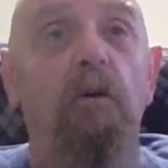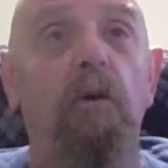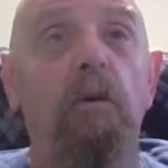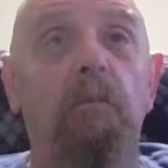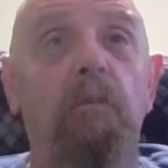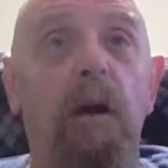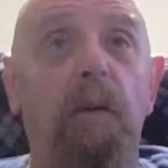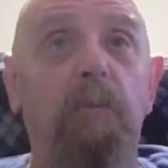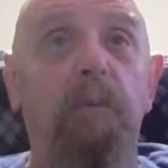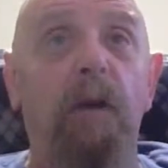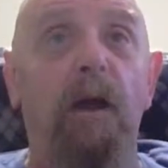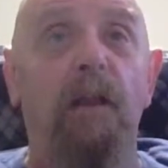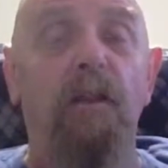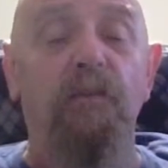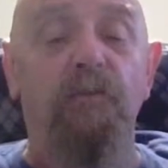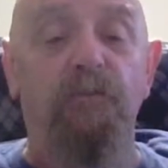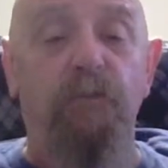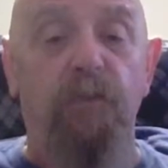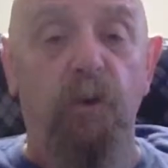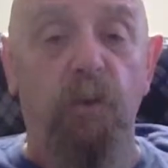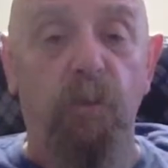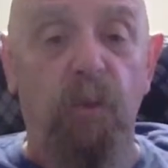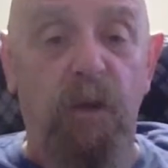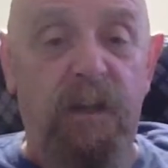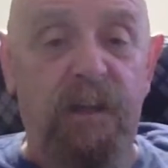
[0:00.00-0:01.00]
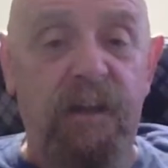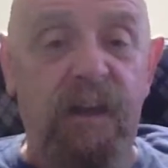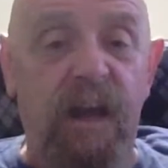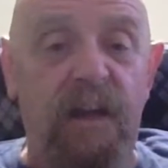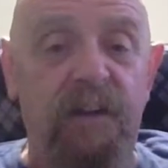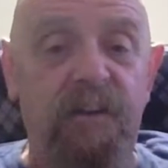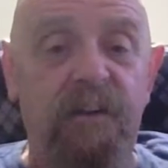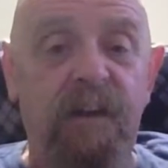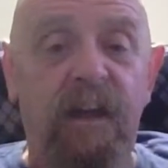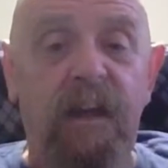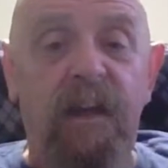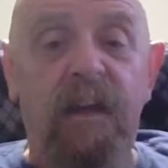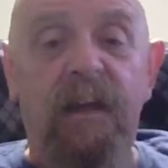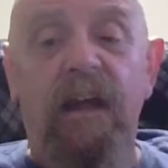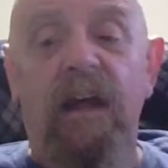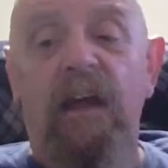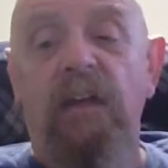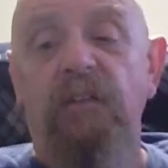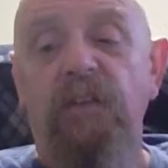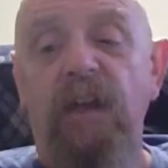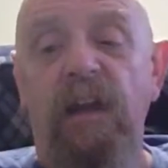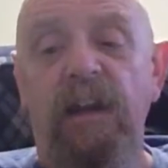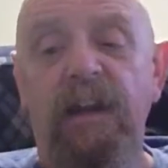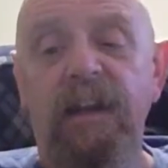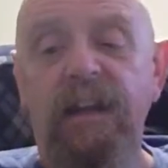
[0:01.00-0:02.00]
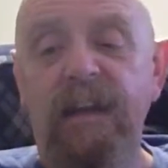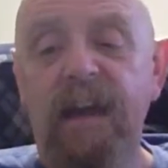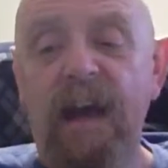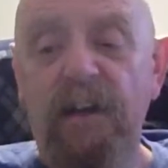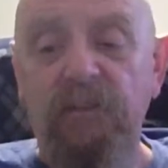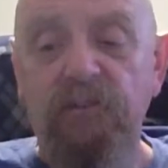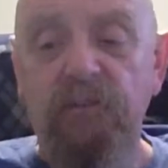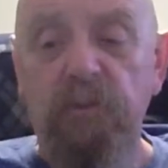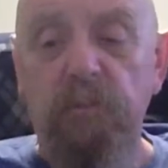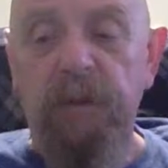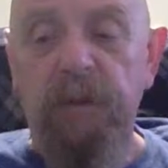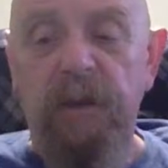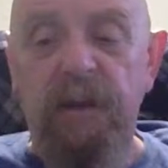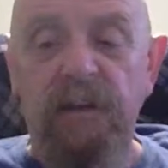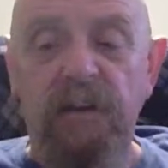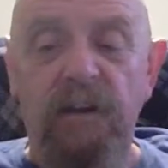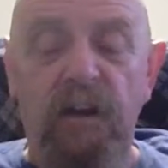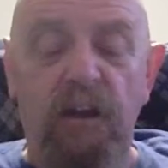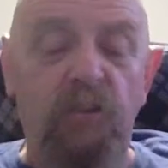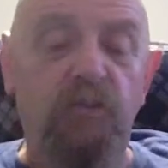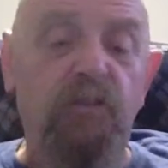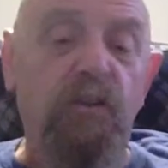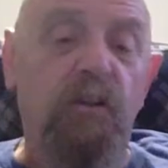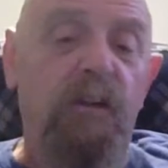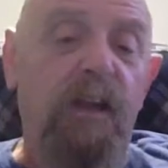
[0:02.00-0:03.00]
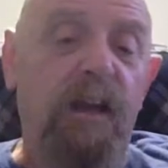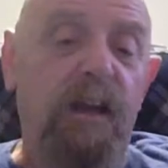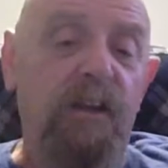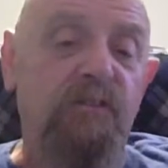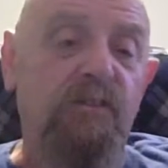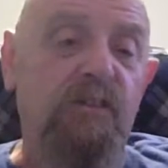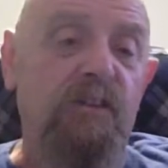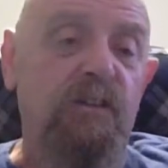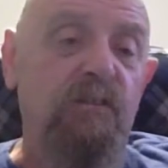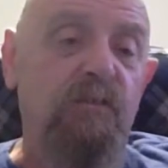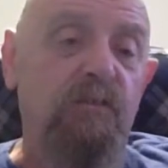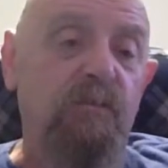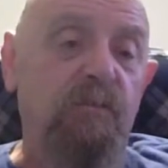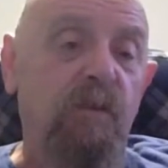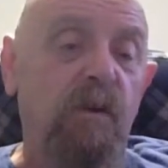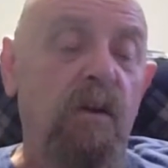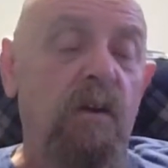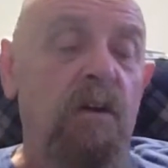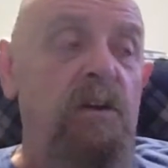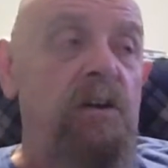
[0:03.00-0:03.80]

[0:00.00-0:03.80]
with my brother for the weekend. Then he has to in isolation